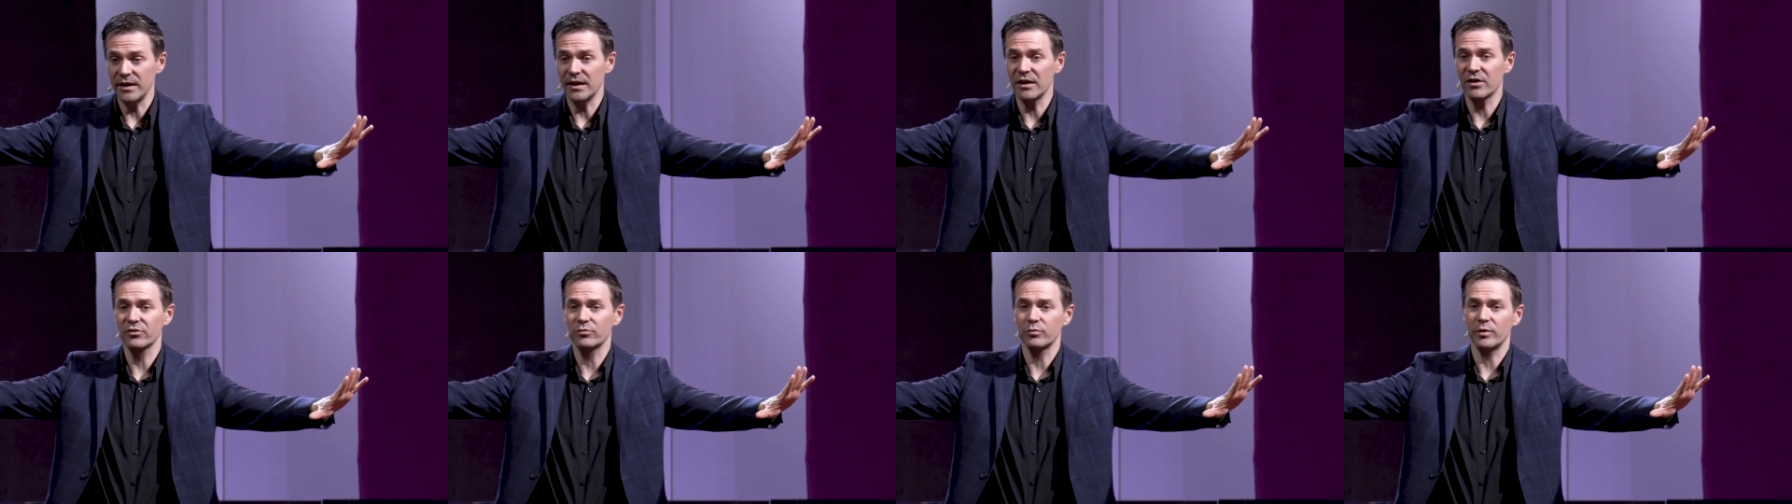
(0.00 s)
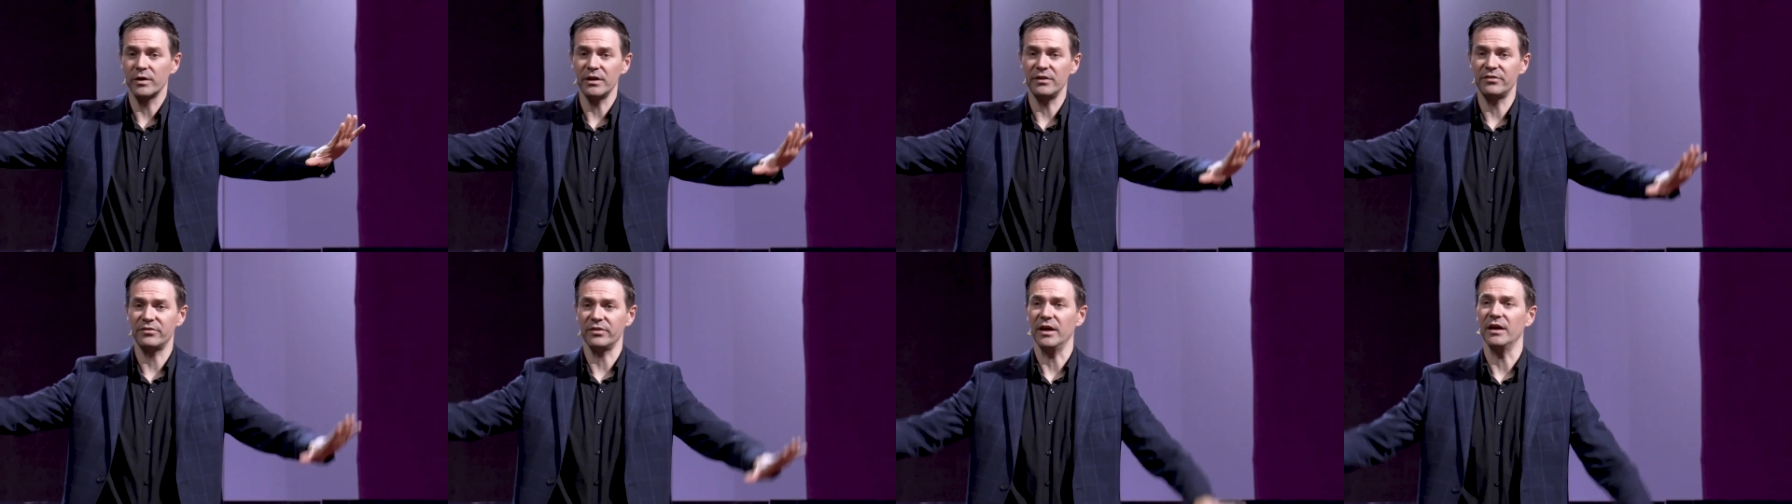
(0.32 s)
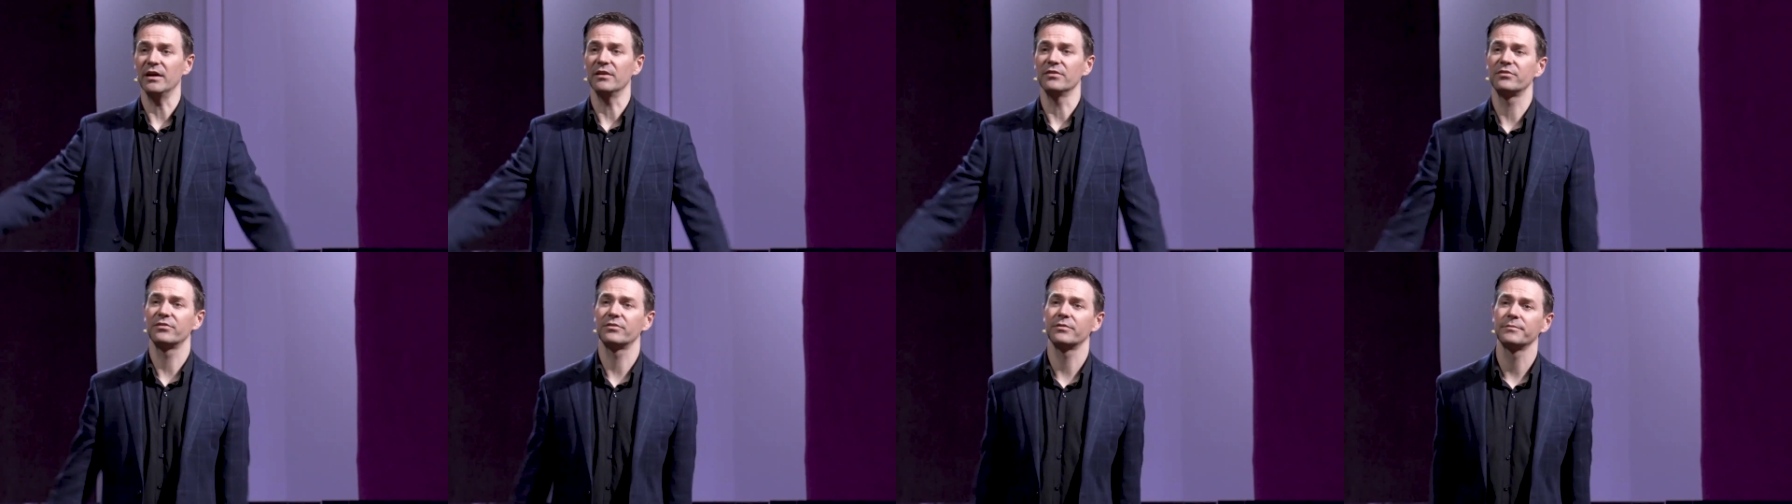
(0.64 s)
here's what he
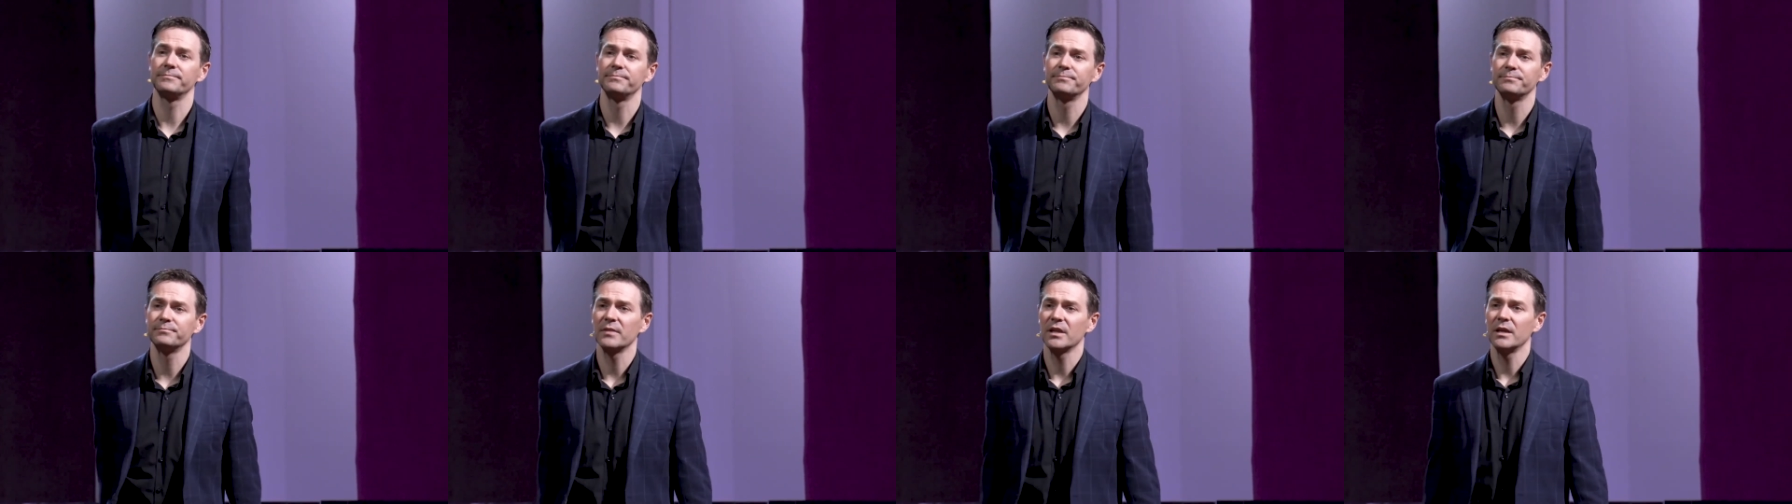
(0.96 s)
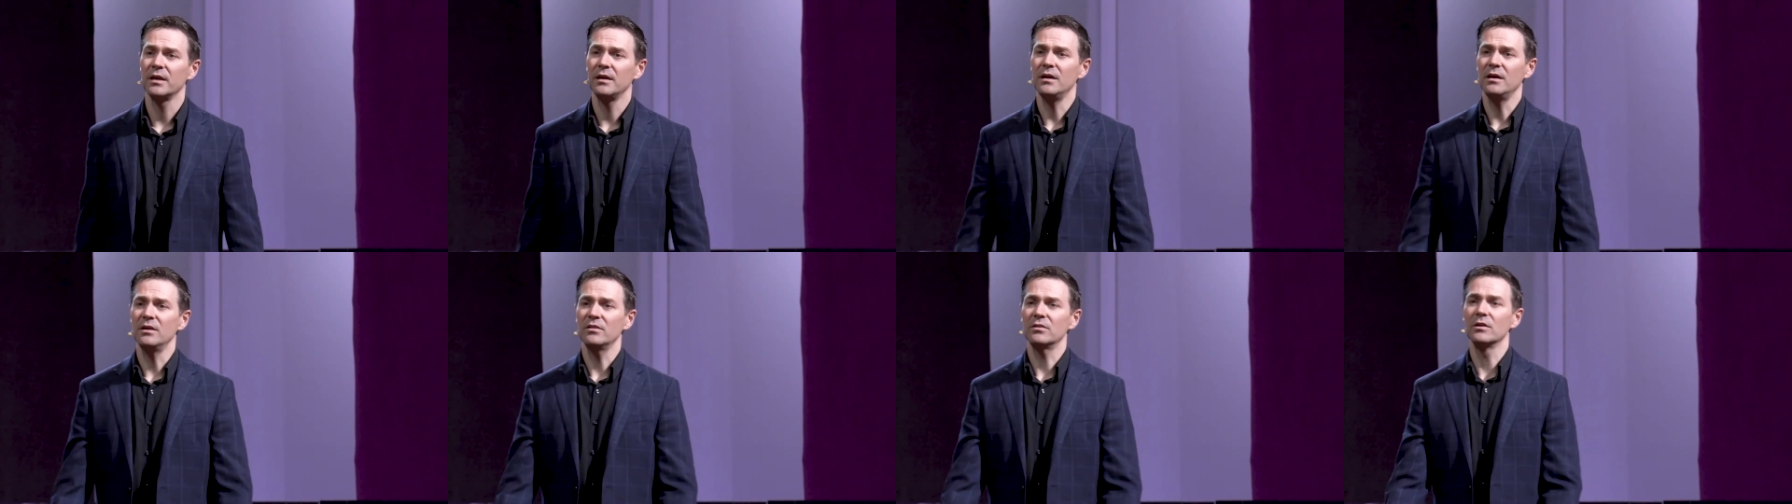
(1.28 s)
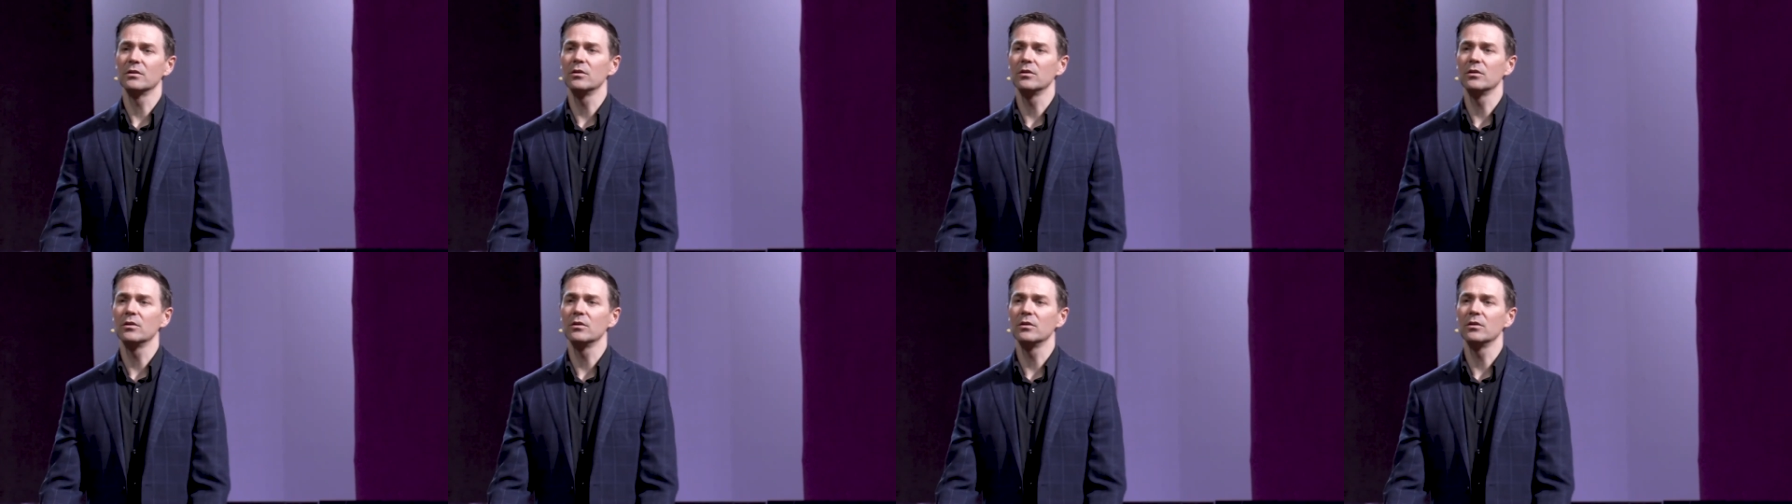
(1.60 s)
says The